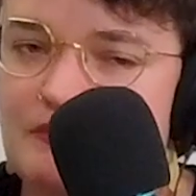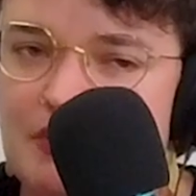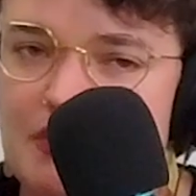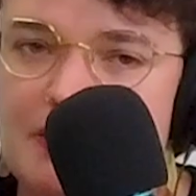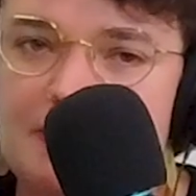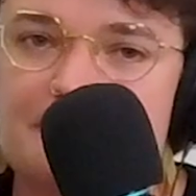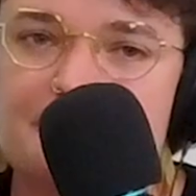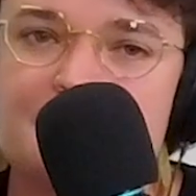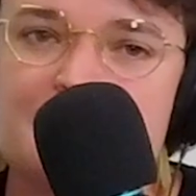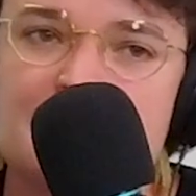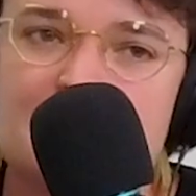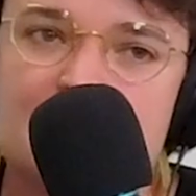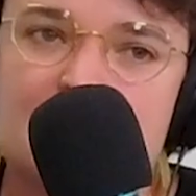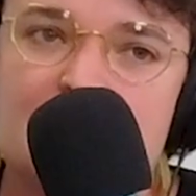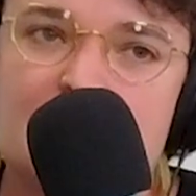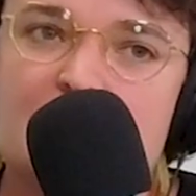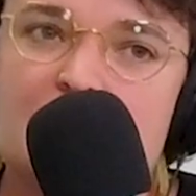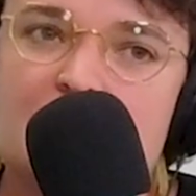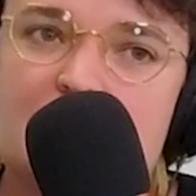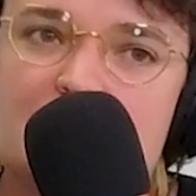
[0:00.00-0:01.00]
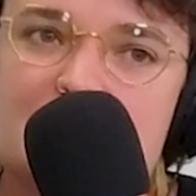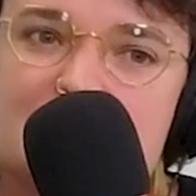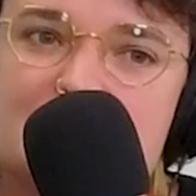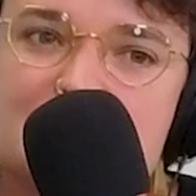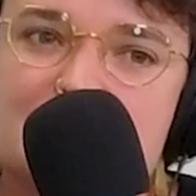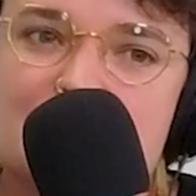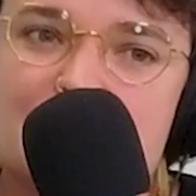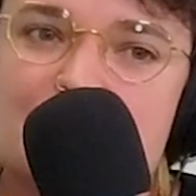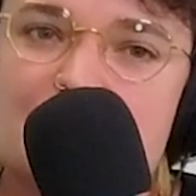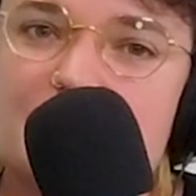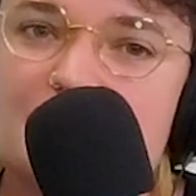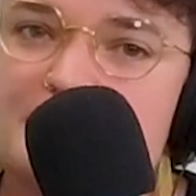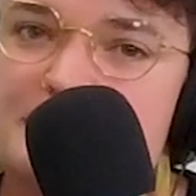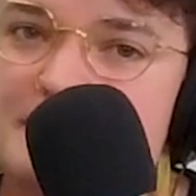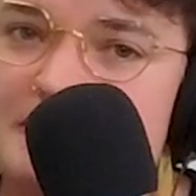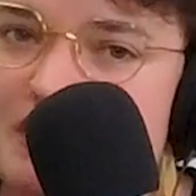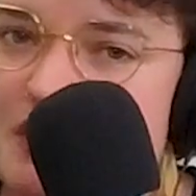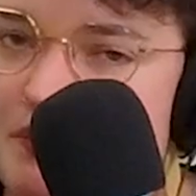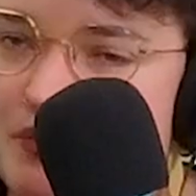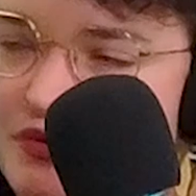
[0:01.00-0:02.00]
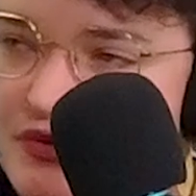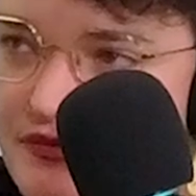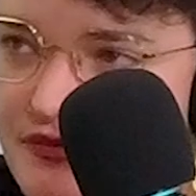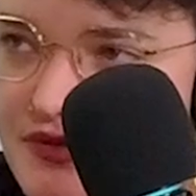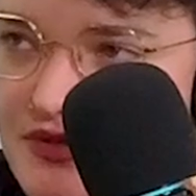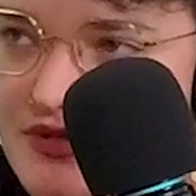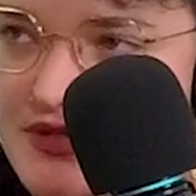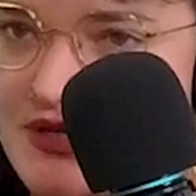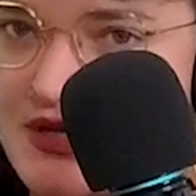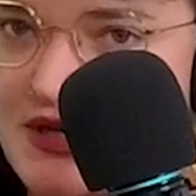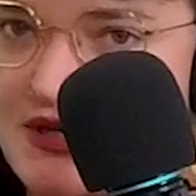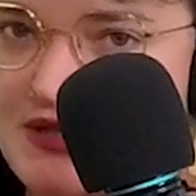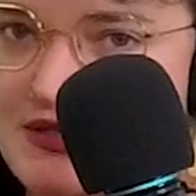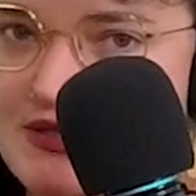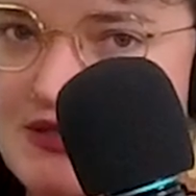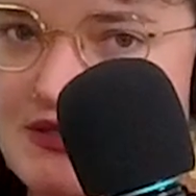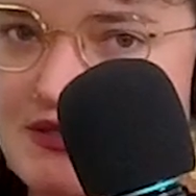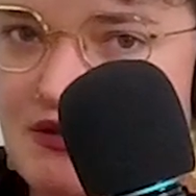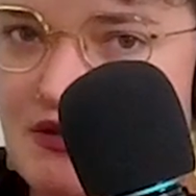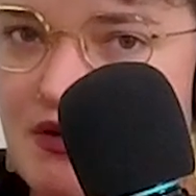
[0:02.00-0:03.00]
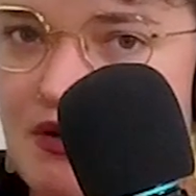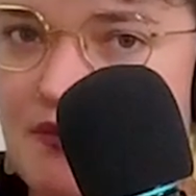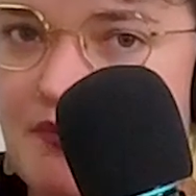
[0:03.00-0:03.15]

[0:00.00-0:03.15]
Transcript: Yeah. So we looked at a couple different sites,